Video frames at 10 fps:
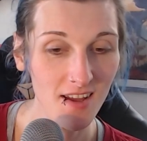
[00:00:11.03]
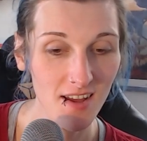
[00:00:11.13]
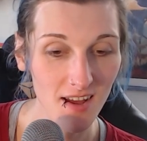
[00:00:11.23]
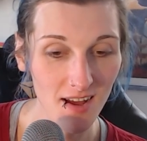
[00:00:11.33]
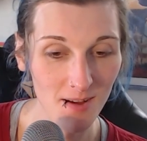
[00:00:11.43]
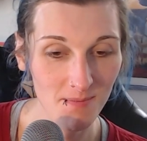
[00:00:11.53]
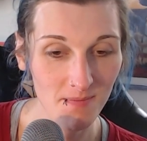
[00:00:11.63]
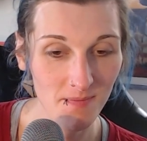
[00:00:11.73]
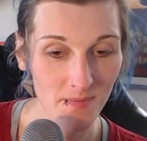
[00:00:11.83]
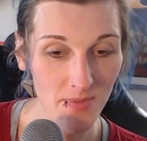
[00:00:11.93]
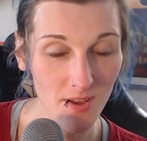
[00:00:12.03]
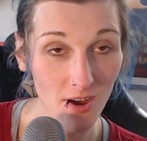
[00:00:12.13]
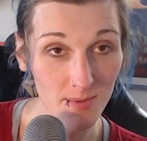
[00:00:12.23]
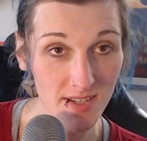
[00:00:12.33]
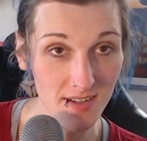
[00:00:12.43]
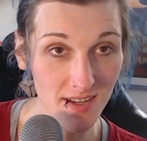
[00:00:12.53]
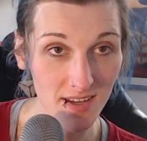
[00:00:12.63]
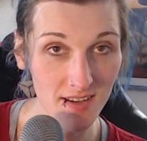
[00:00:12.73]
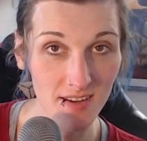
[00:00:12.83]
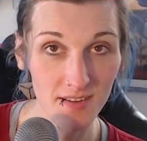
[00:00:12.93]

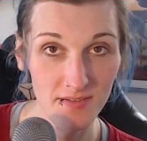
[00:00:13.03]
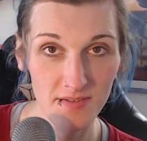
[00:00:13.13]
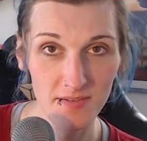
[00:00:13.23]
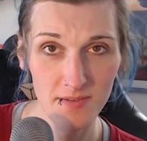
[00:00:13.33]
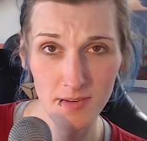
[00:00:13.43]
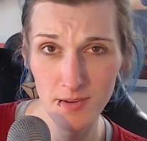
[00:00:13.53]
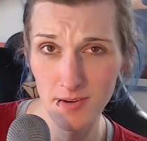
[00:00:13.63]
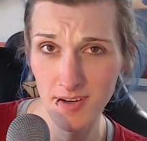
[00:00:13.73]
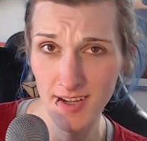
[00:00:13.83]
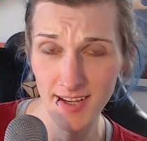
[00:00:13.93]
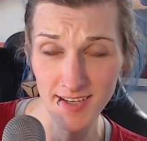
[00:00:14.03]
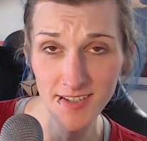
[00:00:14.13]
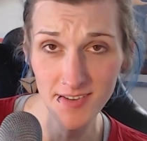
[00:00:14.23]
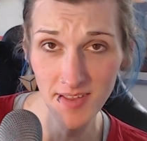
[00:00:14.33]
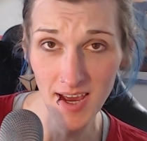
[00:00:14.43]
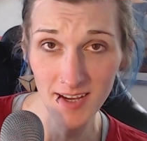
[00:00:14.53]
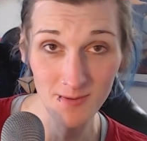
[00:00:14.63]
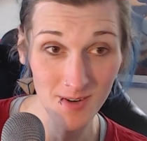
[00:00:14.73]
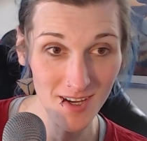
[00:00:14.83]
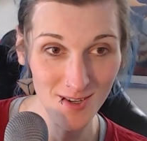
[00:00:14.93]
Obviously, if you're not into that,
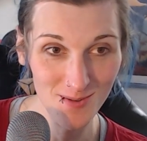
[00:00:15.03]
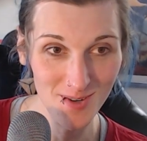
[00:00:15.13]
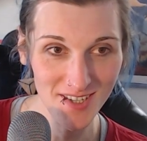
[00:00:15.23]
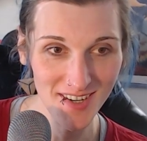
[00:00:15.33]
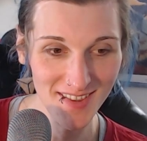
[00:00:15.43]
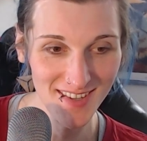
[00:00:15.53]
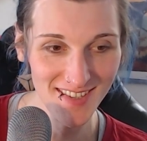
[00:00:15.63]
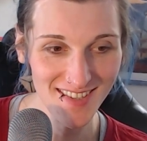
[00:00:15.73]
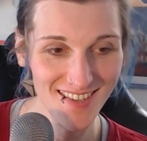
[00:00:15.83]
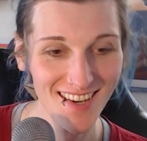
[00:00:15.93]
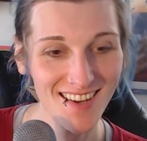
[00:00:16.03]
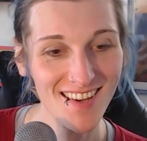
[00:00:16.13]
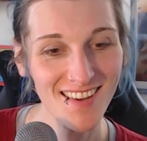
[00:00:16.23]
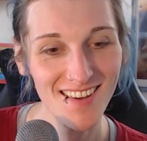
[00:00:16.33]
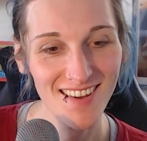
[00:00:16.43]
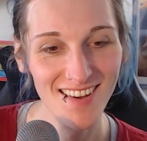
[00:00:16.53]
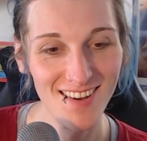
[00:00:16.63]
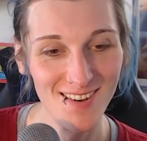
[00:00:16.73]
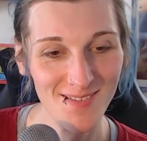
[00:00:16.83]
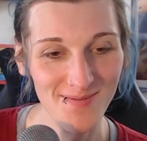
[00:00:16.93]
why are you watching this?
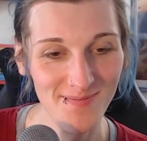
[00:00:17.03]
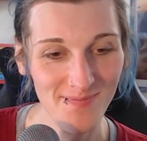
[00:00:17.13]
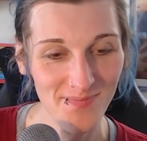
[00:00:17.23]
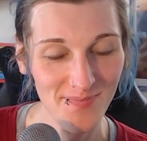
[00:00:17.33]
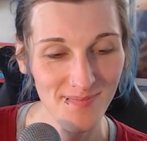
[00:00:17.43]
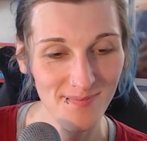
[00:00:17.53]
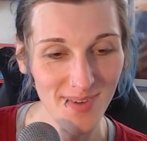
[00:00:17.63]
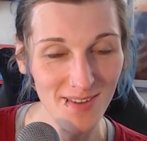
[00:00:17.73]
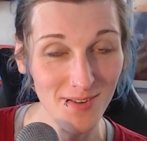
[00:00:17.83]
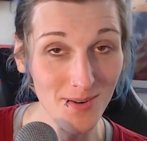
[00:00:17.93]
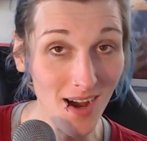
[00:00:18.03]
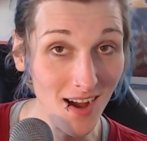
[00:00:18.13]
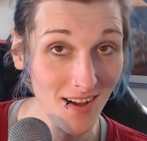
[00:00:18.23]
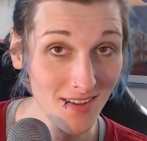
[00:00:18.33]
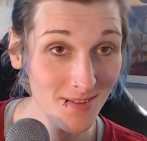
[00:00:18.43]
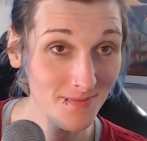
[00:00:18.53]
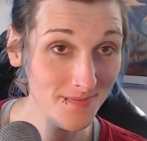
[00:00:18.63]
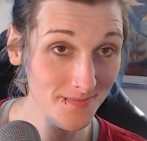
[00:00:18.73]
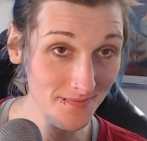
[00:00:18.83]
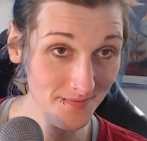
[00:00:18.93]
But if you are,
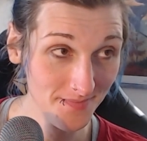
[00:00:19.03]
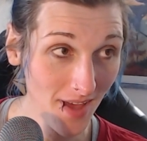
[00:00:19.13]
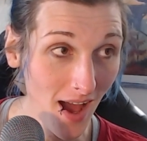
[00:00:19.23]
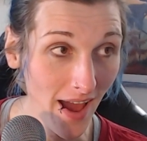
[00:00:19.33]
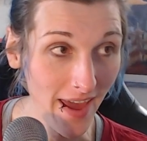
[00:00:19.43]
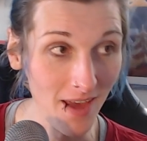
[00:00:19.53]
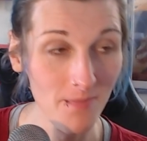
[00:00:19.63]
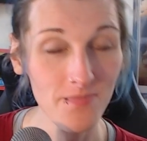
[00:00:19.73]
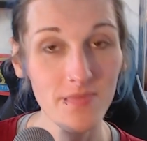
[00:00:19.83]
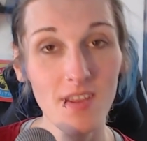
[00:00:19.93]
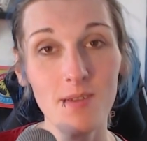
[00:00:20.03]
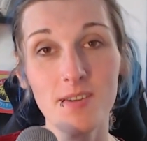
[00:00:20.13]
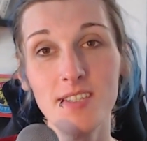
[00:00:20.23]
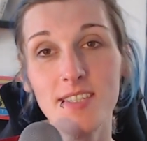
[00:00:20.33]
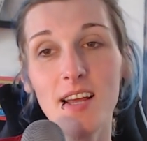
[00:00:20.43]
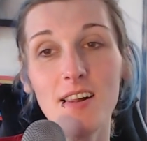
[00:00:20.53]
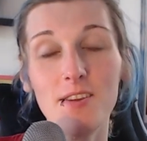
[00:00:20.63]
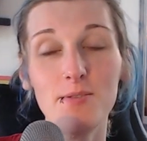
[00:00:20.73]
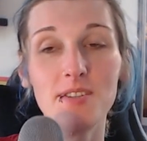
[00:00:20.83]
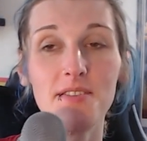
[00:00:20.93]
hi, I'm going to tell
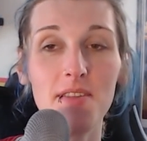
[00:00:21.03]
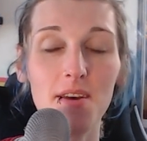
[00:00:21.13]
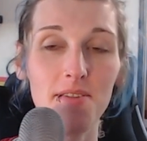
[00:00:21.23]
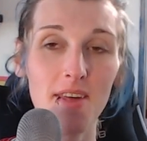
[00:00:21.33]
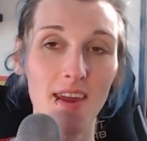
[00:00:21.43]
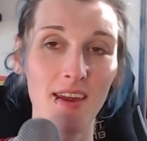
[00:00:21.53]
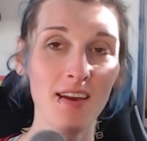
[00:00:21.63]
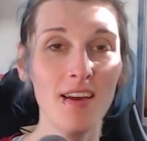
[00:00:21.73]
you a thing